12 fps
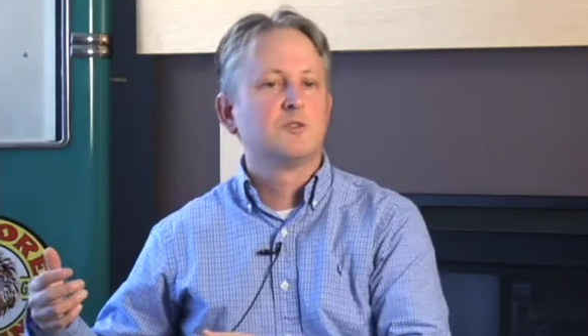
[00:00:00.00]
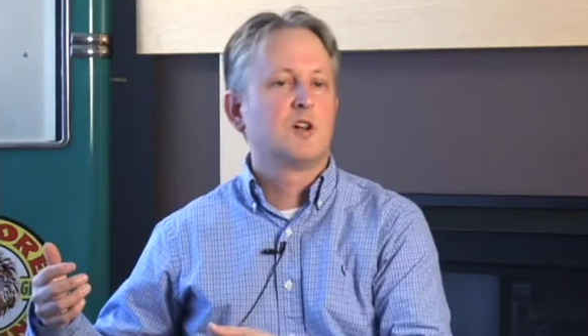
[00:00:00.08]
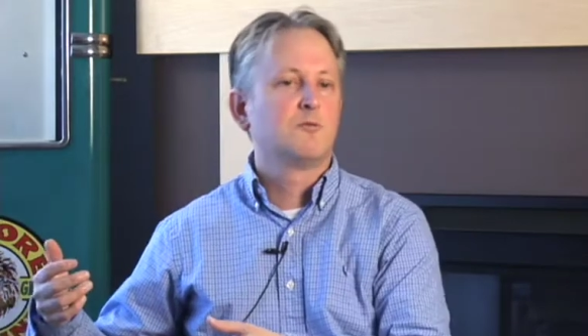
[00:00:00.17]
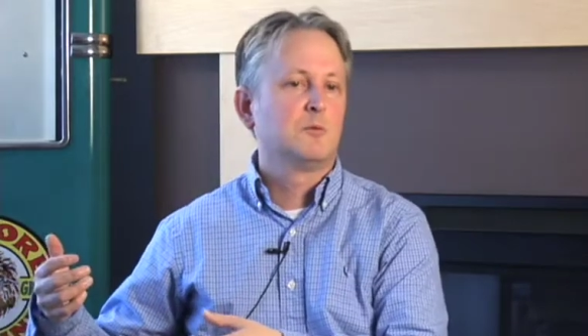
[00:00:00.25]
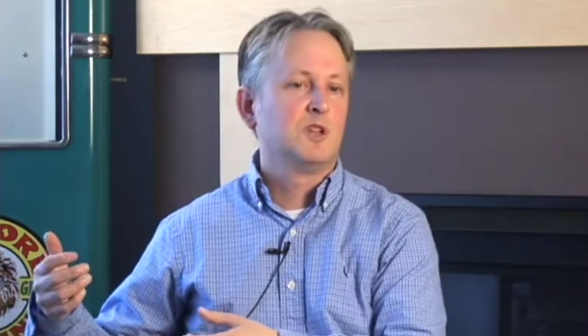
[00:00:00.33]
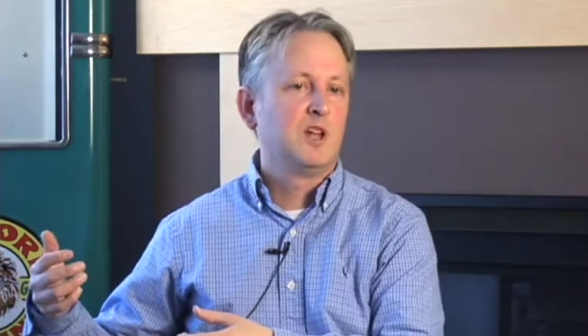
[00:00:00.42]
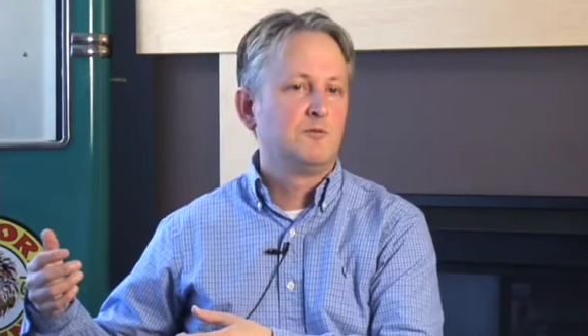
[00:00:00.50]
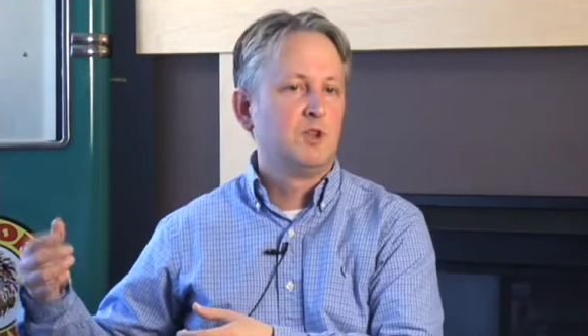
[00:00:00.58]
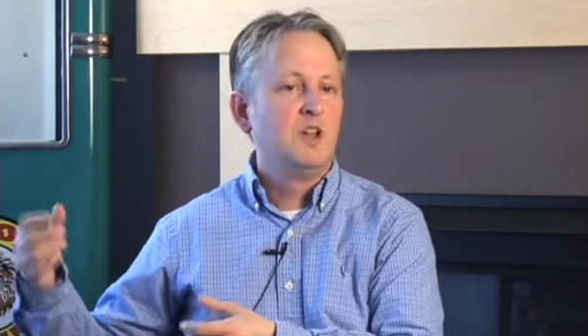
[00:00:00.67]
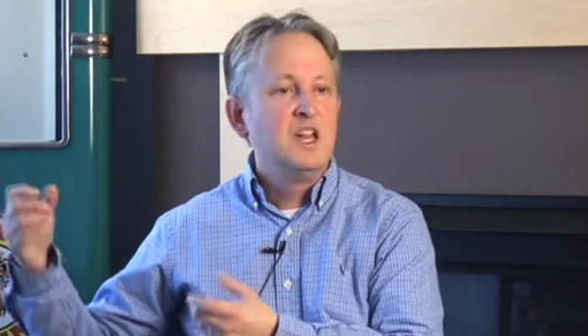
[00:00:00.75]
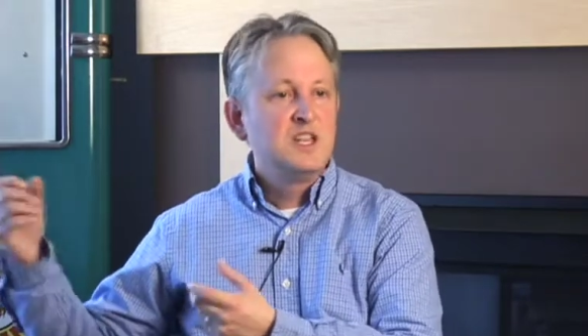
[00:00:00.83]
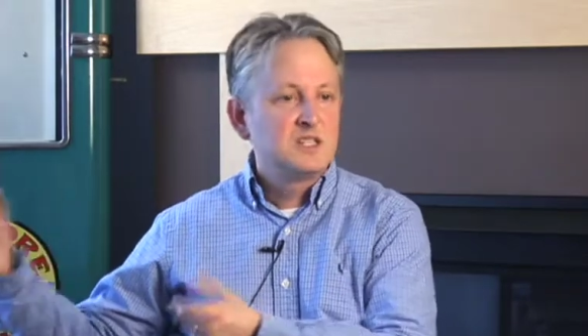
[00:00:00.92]
government level,
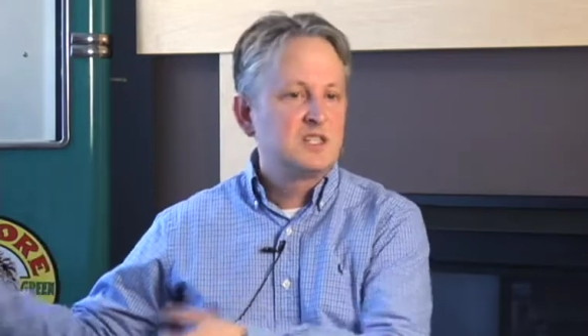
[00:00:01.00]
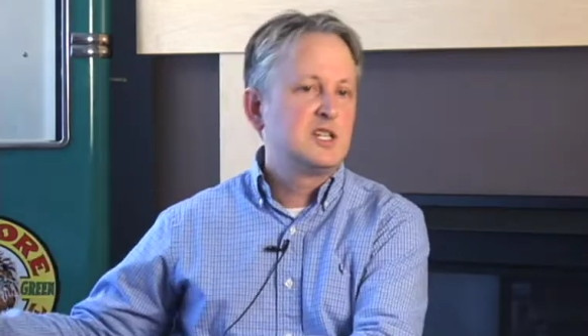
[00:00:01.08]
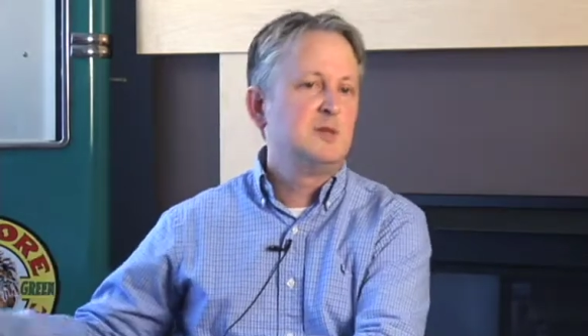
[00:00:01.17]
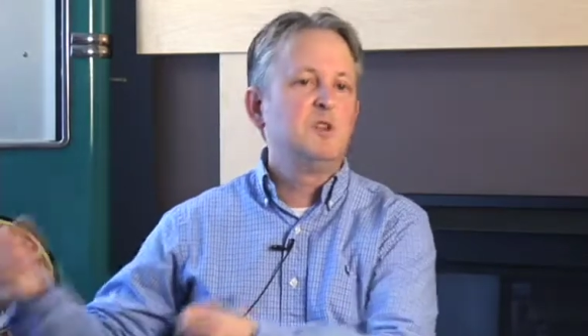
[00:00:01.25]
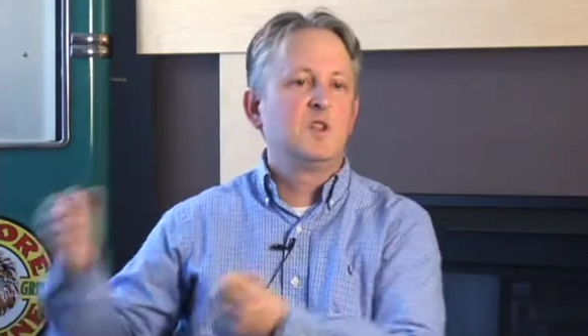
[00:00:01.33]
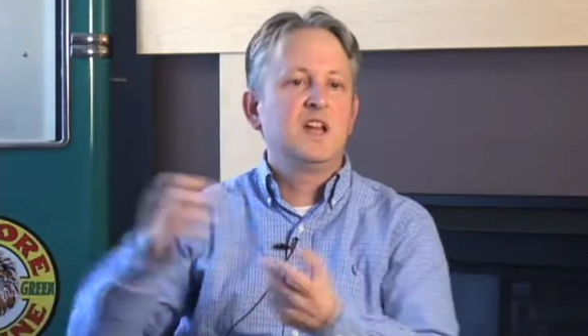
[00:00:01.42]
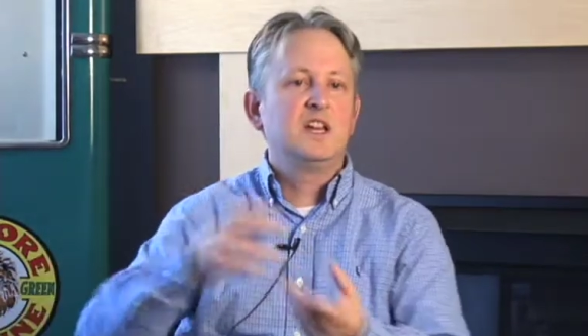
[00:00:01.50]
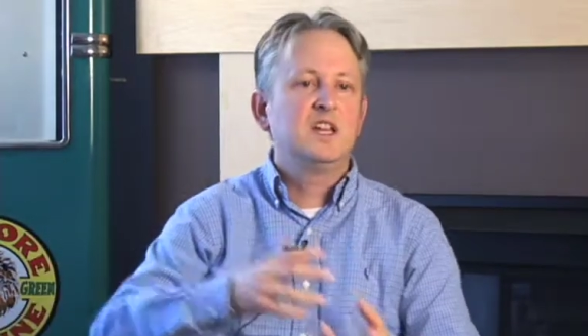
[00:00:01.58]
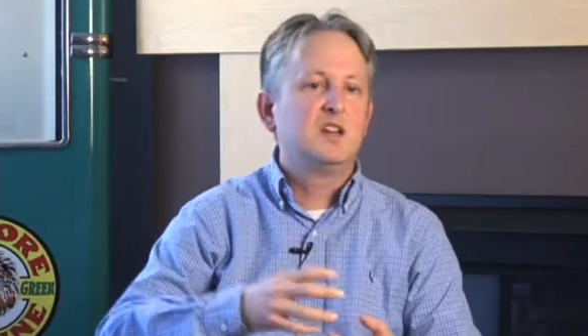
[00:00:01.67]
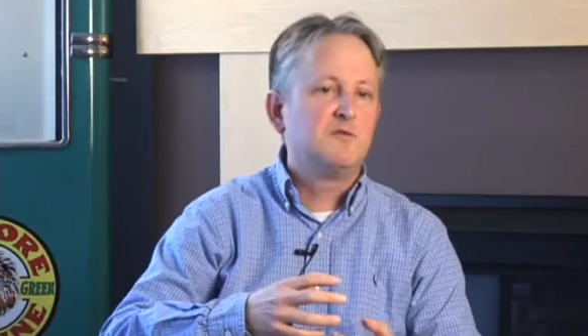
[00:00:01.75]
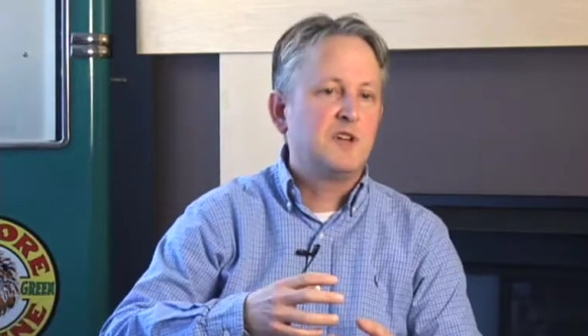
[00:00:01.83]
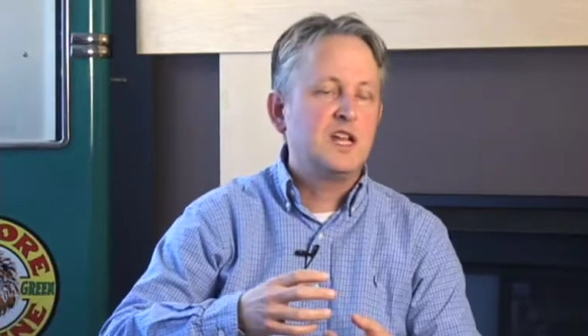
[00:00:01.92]
stimulate
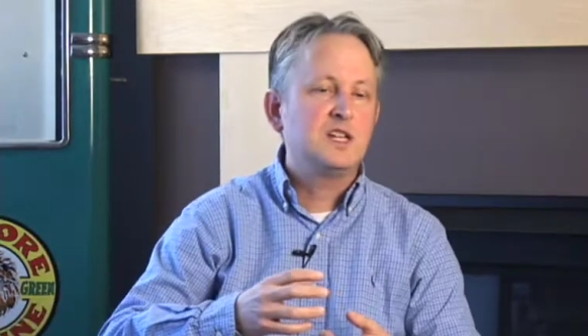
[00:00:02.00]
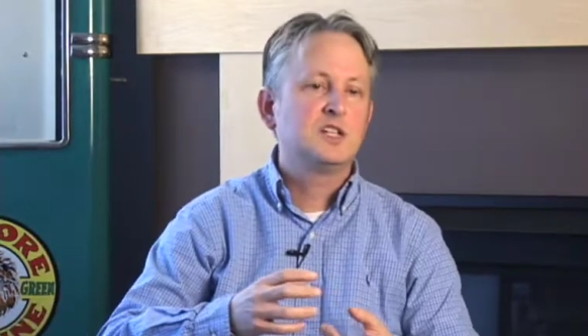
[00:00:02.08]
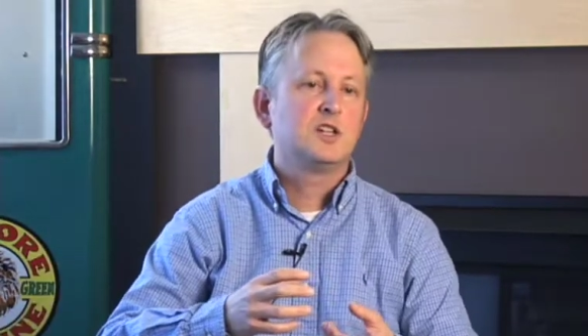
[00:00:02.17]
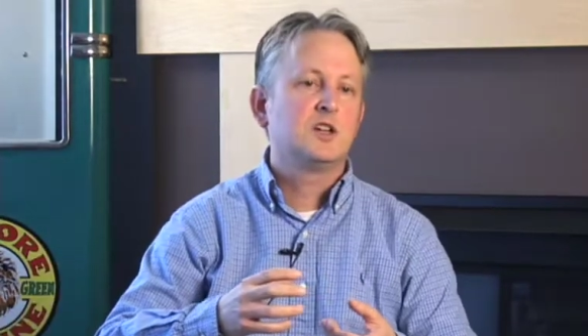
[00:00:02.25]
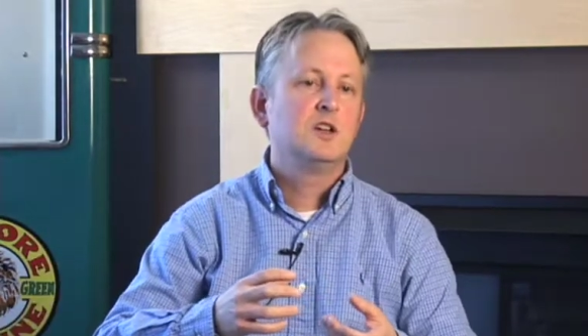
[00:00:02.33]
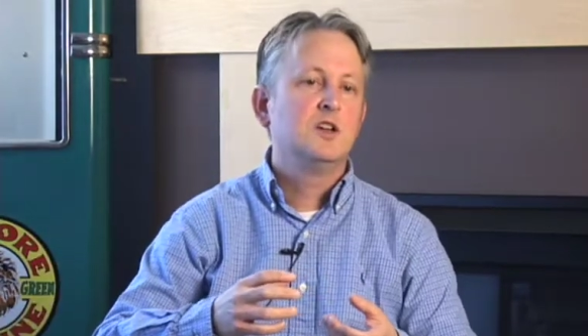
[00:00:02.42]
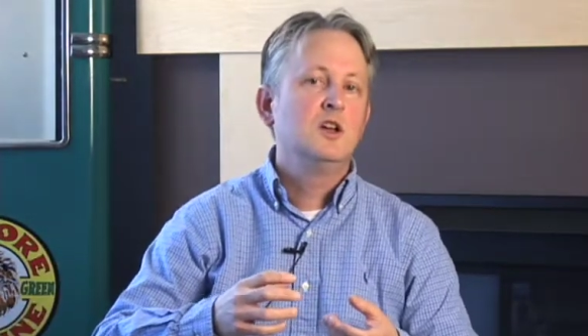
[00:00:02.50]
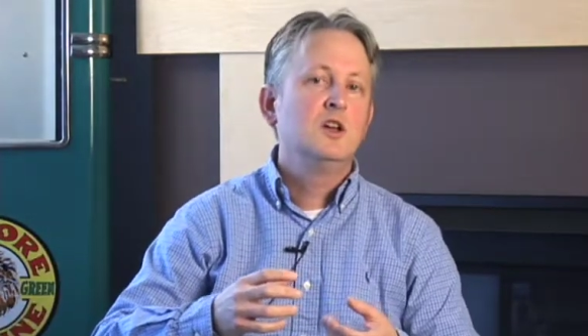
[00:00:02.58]
innovation,